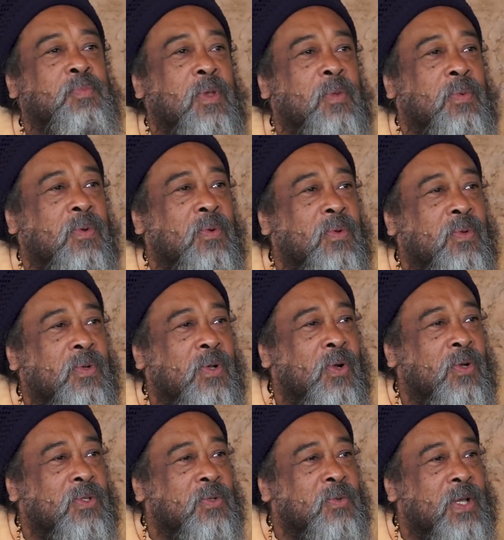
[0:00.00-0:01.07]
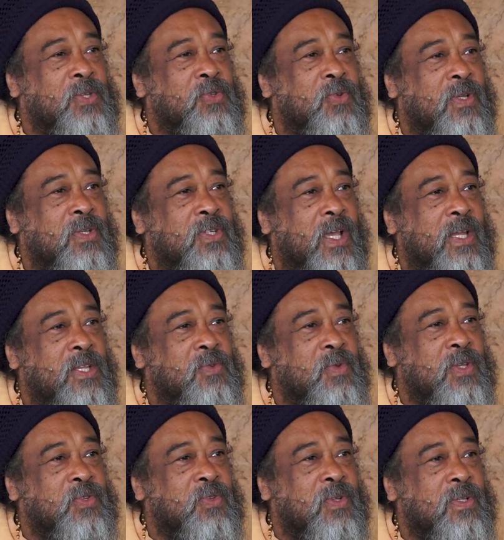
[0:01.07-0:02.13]
people who go to a restaurant, Chinese
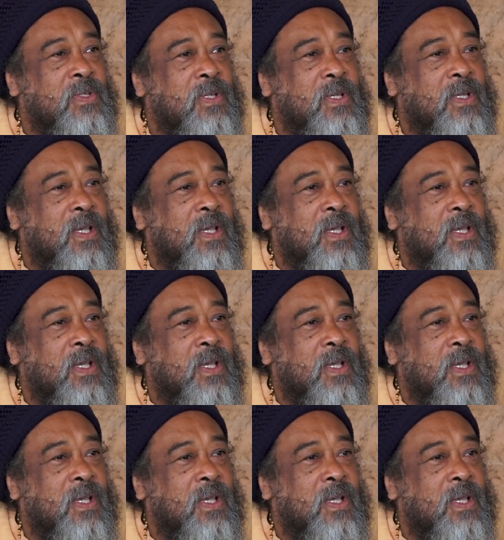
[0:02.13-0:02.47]
restaurant,